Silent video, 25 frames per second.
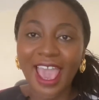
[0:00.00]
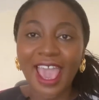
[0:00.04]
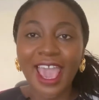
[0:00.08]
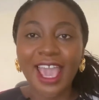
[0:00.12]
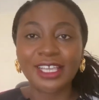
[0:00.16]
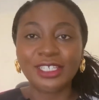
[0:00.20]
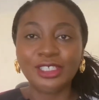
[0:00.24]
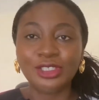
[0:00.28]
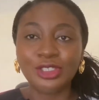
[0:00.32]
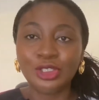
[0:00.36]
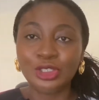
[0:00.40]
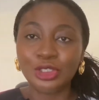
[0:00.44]

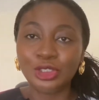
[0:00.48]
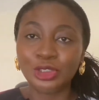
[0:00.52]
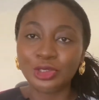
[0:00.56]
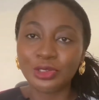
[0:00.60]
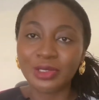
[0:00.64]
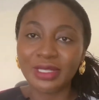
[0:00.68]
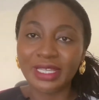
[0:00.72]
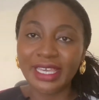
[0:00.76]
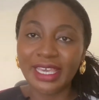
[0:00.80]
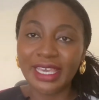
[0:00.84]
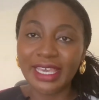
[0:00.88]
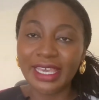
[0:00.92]
It's
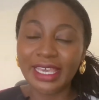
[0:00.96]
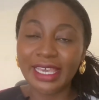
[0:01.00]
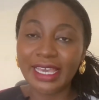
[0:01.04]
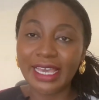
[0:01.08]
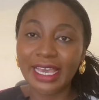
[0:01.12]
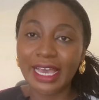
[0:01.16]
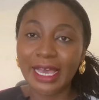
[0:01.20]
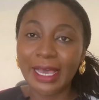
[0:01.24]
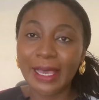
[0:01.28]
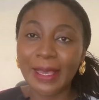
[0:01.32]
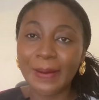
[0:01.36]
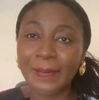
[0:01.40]
usually,
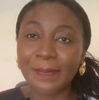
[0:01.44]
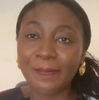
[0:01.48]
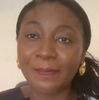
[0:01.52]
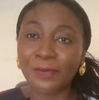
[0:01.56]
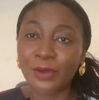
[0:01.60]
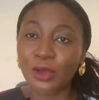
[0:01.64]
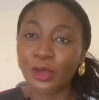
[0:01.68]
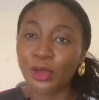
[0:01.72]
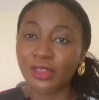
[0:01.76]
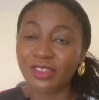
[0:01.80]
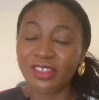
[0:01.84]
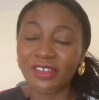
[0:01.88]

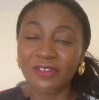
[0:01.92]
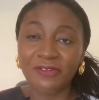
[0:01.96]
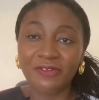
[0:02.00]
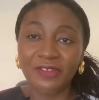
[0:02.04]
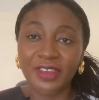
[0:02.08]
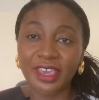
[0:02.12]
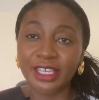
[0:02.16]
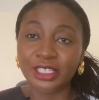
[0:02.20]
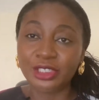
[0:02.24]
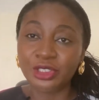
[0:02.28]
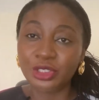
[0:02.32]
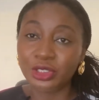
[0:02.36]
the
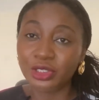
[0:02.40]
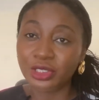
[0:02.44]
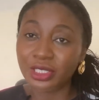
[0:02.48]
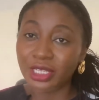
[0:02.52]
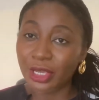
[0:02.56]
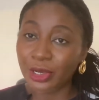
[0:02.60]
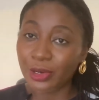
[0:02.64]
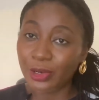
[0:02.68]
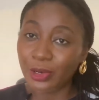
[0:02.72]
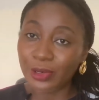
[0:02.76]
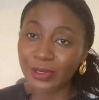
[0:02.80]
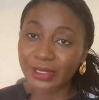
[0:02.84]
fee is
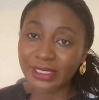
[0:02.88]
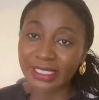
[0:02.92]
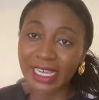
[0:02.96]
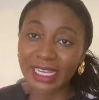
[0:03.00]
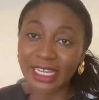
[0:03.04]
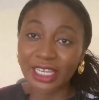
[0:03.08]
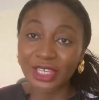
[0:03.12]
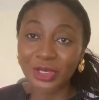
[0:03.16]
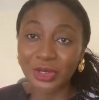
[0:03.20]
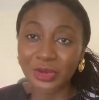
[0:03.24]
usually quoted in